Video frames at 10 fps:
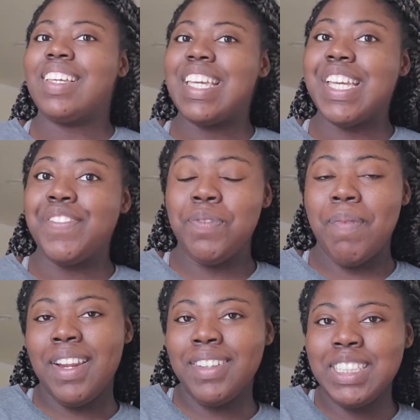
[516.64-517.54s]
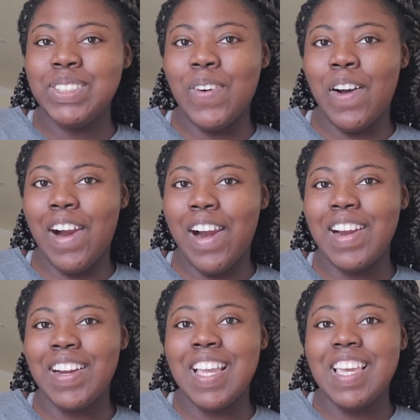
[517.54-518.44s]
If you made it this
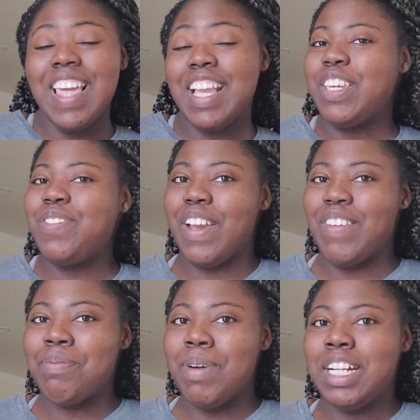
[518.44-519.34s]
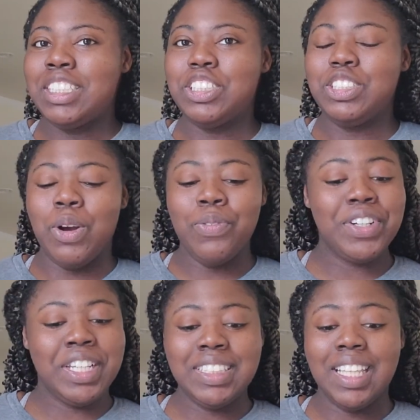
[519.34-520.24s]
far, thank you very much. Don't
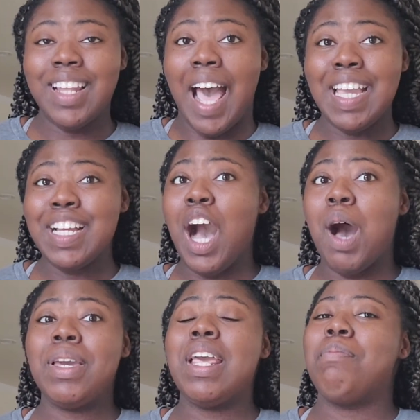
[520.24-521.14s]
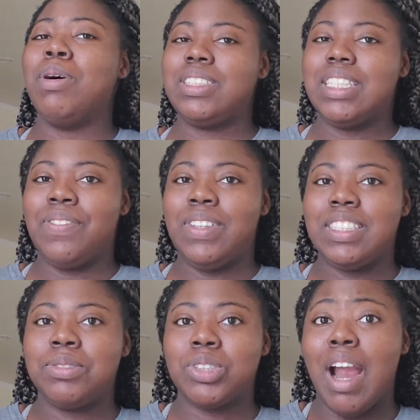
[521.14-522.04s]
forget to like, comment, and most definitely
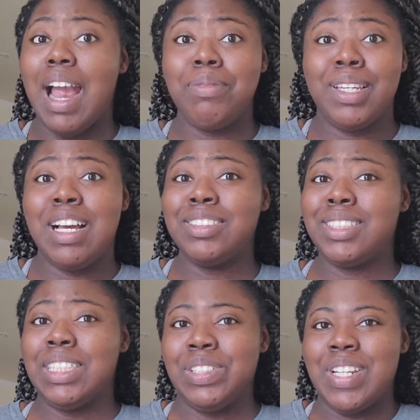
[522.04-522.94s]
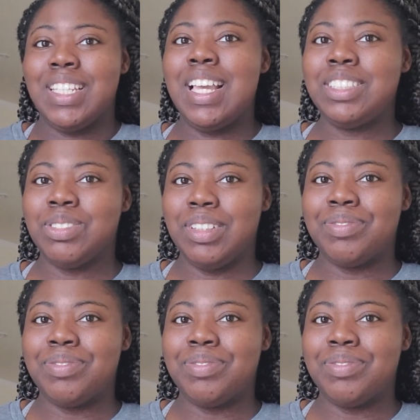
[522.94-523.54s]
subscribe, and I'll see you in the next one.